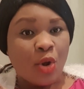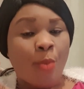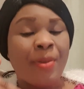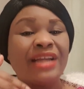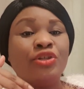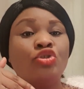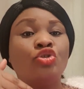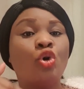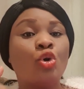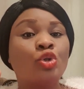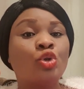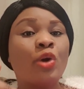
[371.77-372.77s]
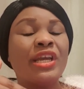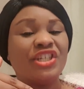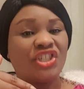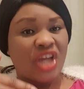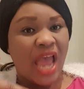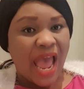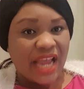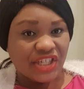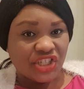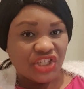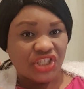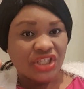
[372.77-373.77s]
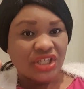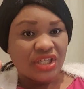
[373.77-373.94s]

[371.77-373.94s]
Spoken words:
or by the doctor in charge.